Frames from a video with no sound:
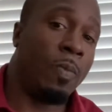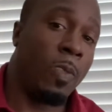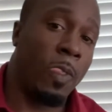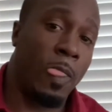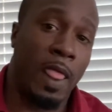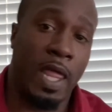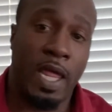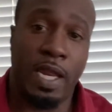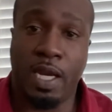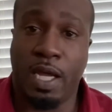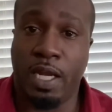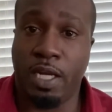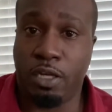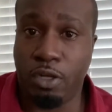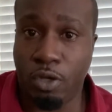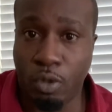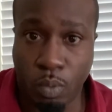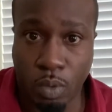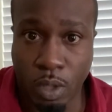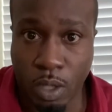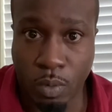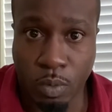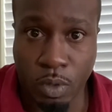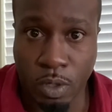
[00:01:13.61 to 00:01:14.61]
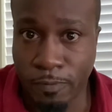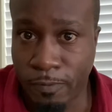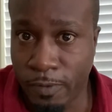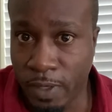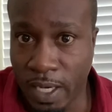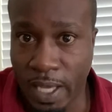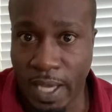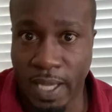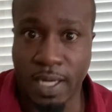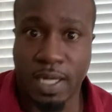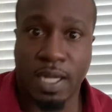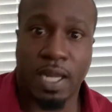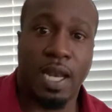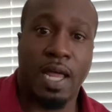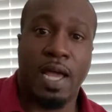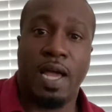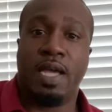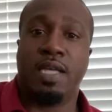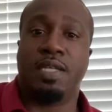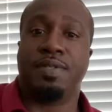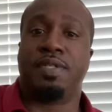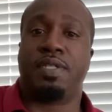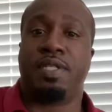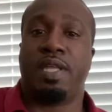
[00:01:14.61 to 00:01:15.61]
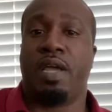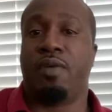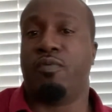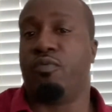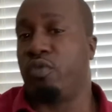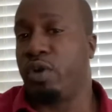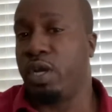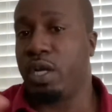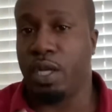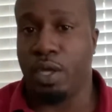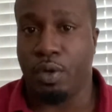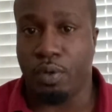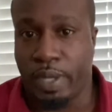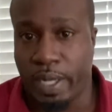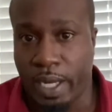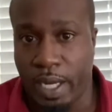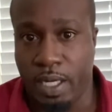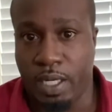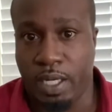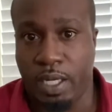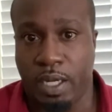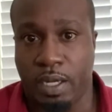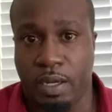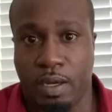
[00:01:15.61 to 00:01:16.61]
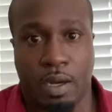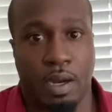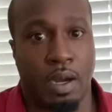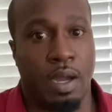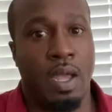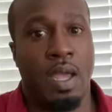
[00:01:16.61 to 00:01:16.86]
and I do work with a lot of clients that relocate here.